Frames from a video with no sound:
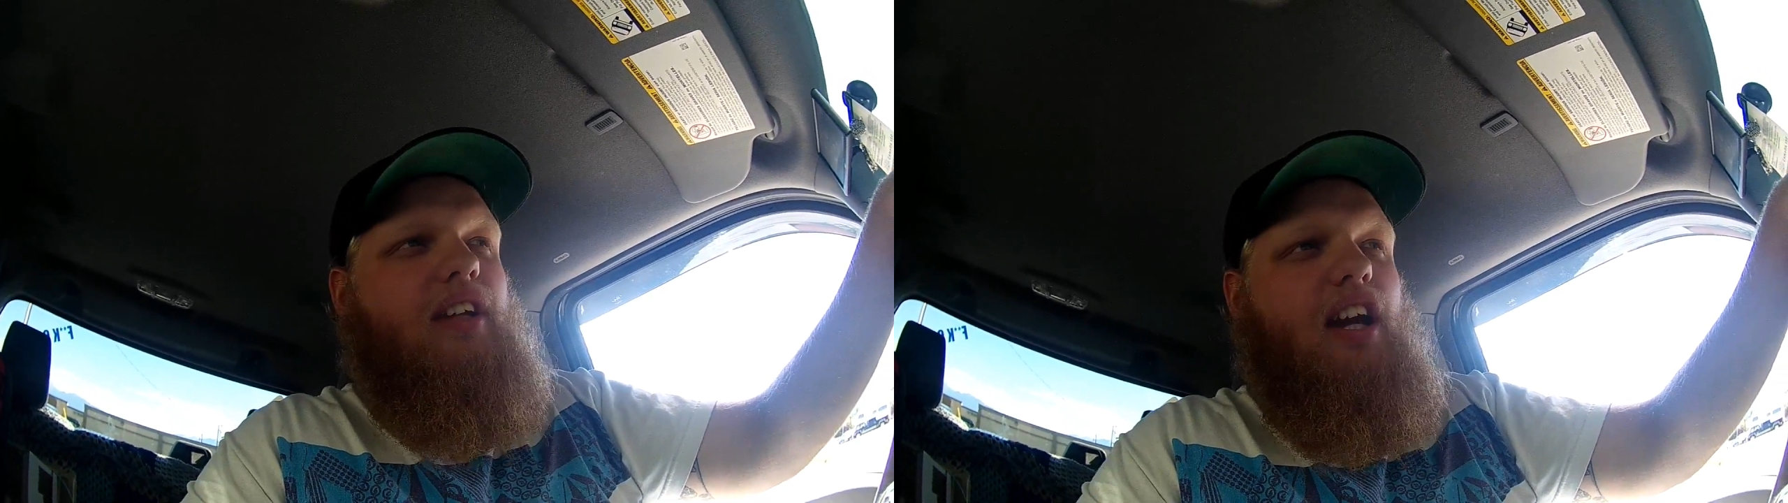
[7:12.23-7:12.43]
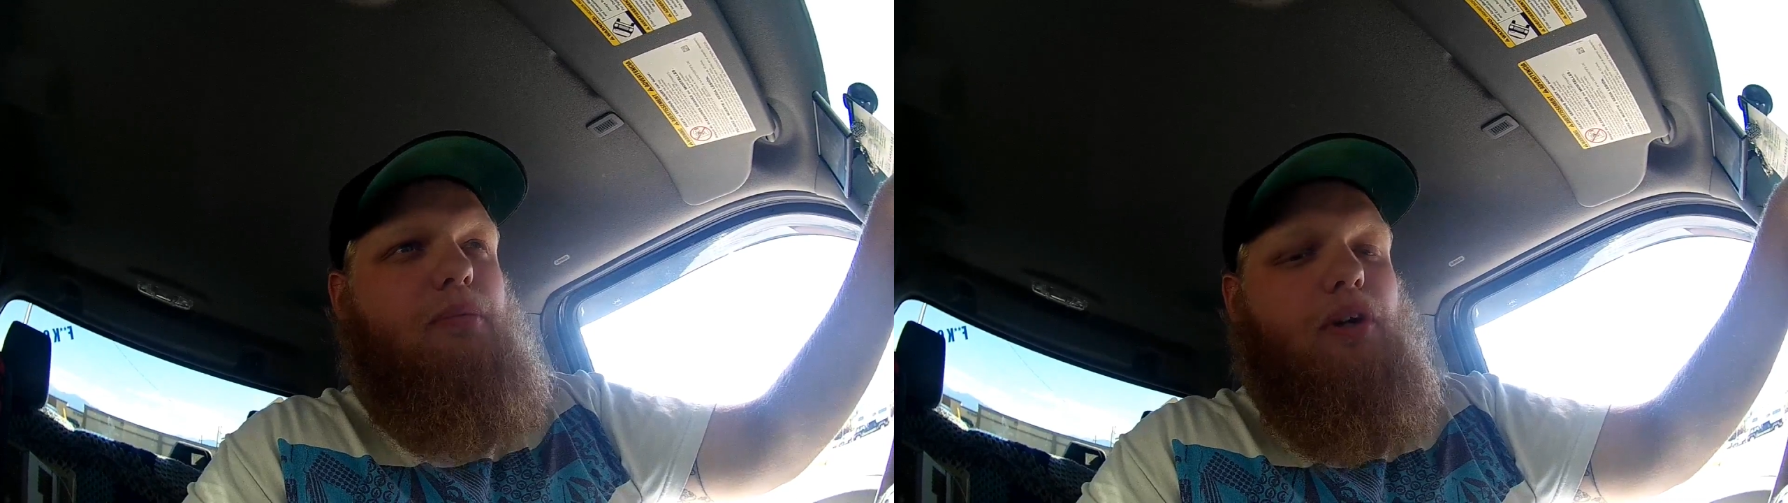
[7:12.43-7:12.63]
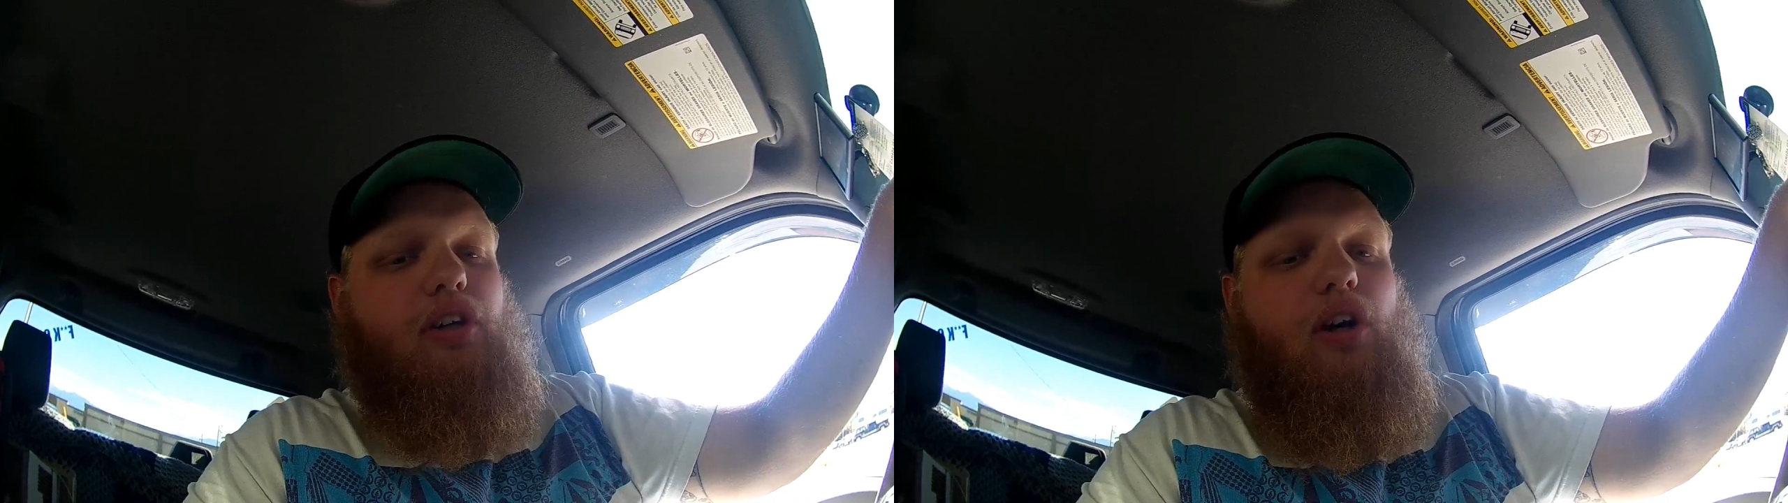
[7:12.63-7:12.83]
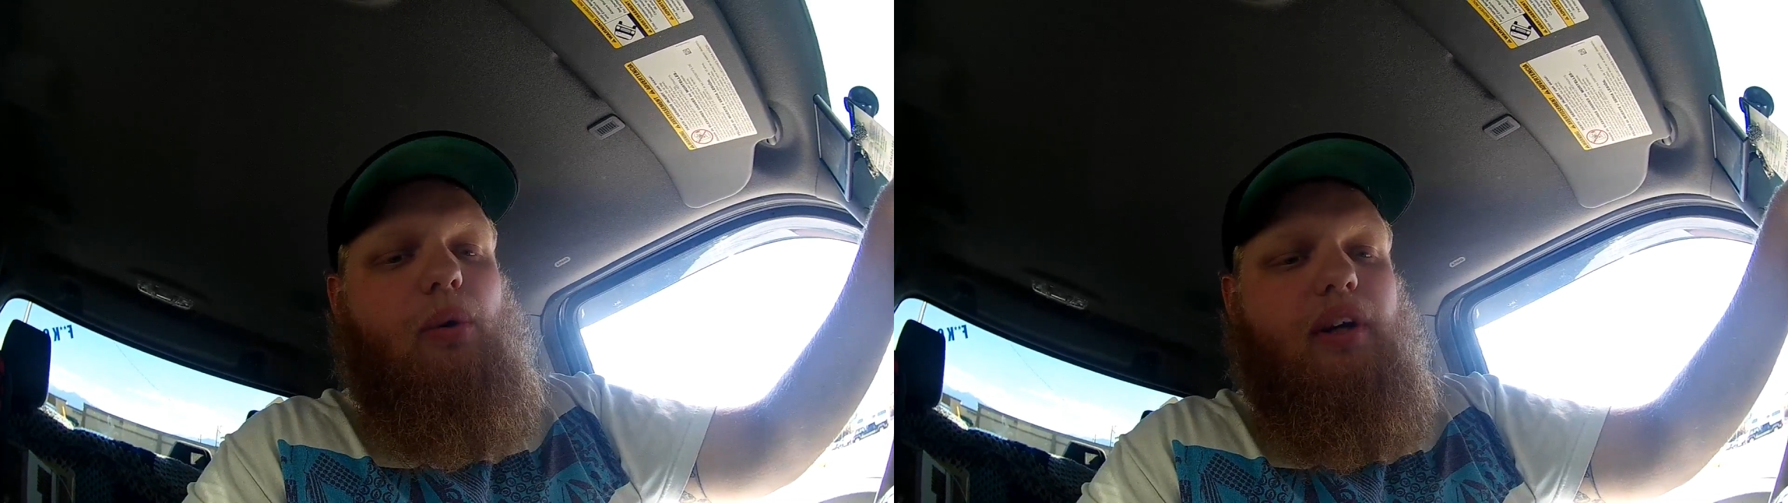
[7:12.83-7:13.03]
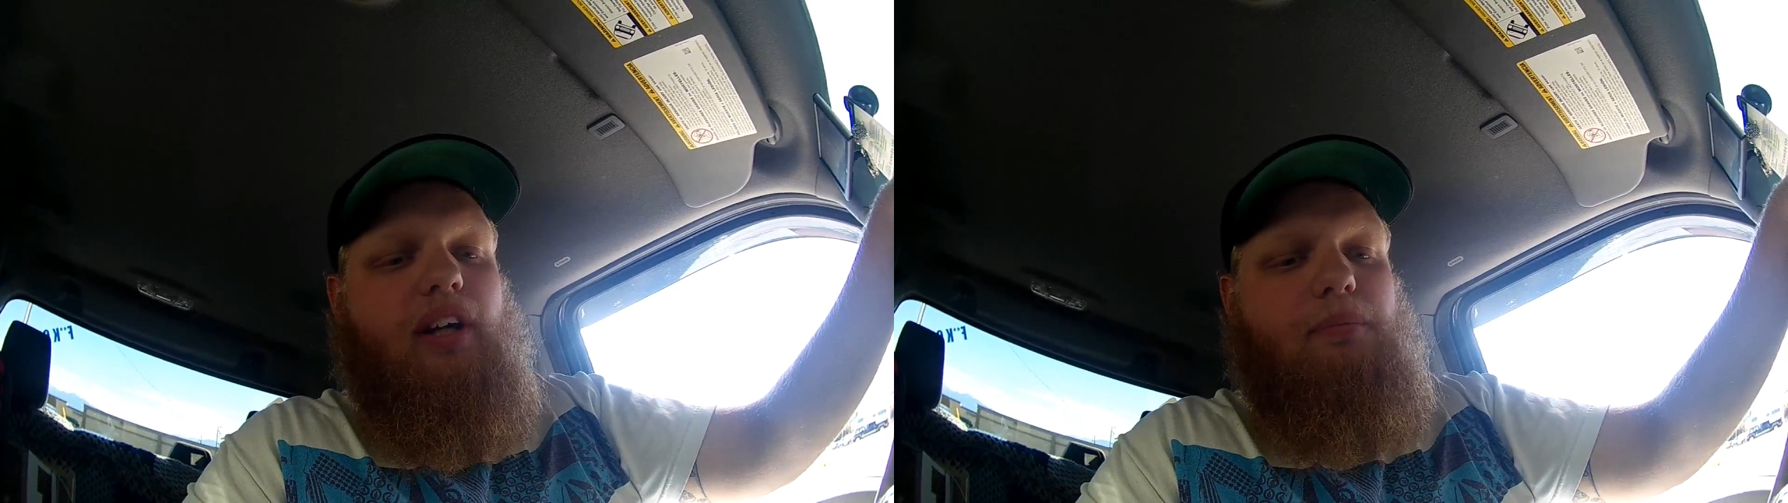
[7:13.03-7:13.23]
camera
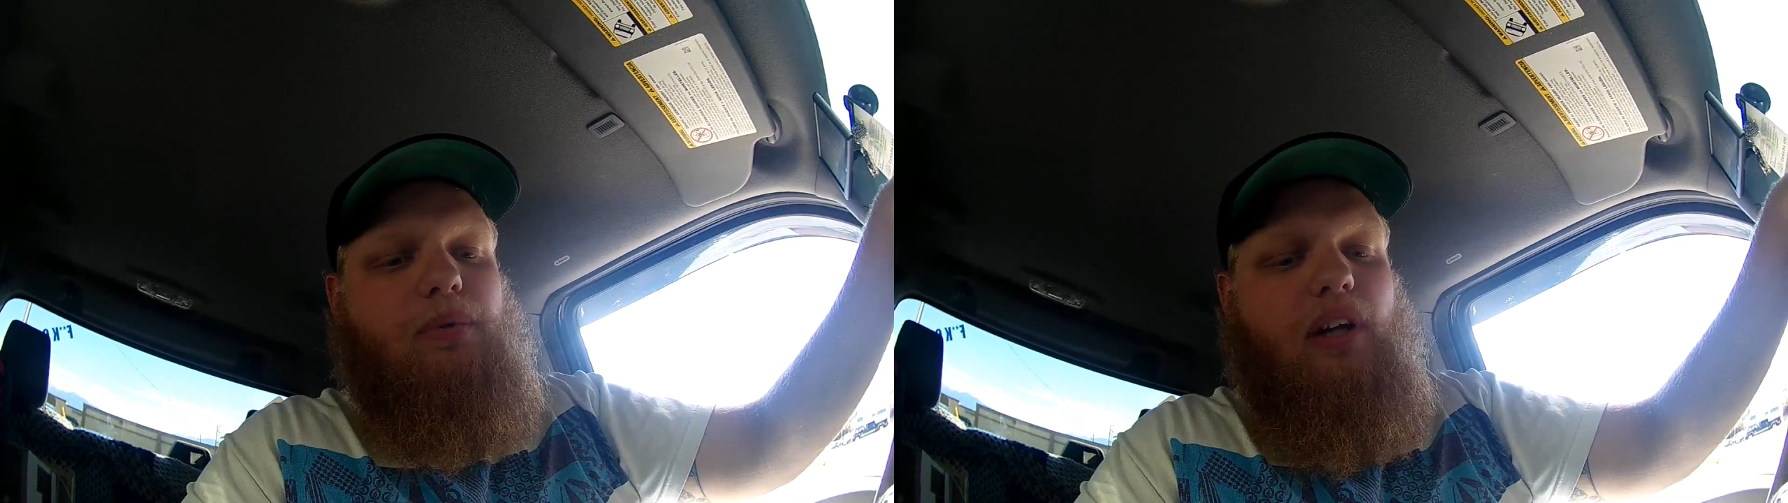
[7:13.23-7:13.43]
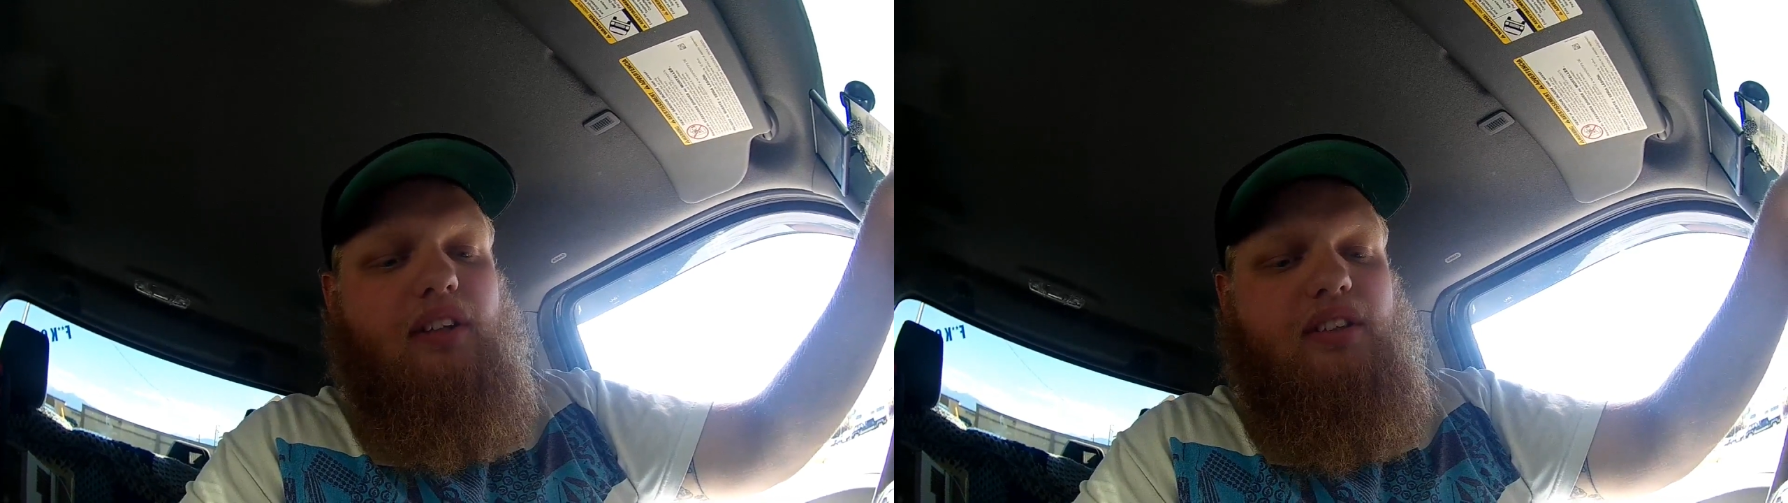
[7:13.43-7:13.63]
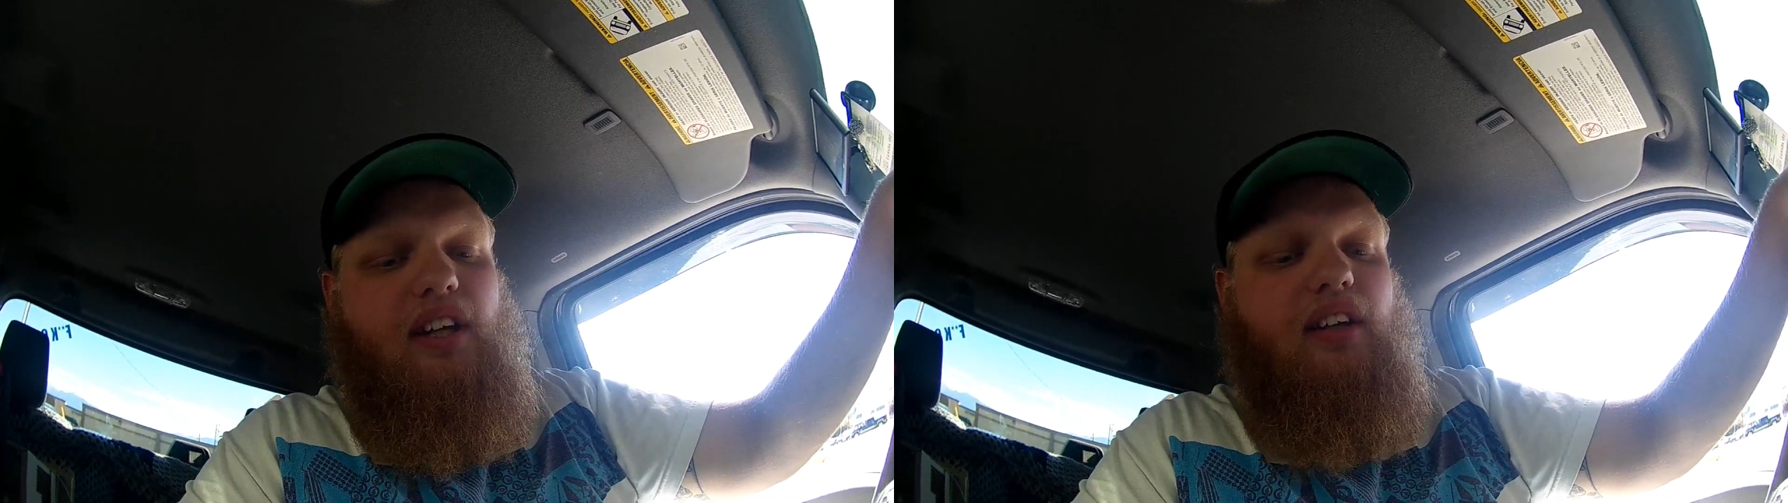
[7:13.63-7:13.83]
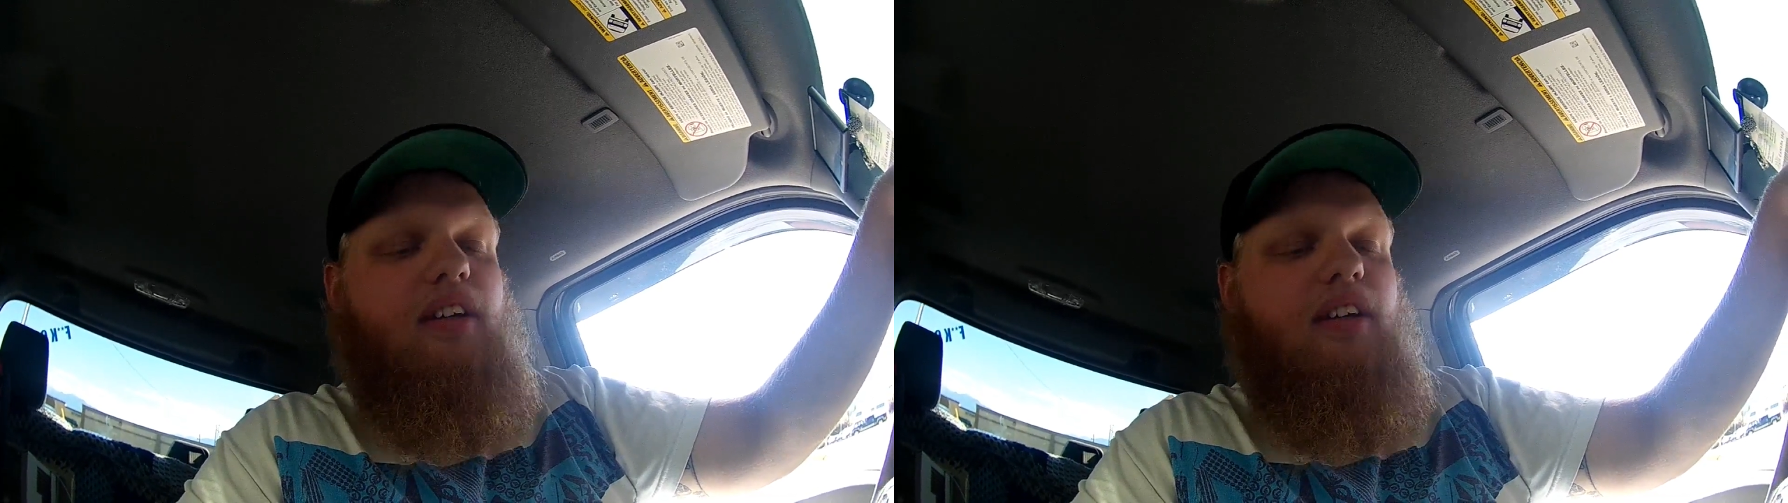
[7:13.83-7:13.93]
rolling and plugged in.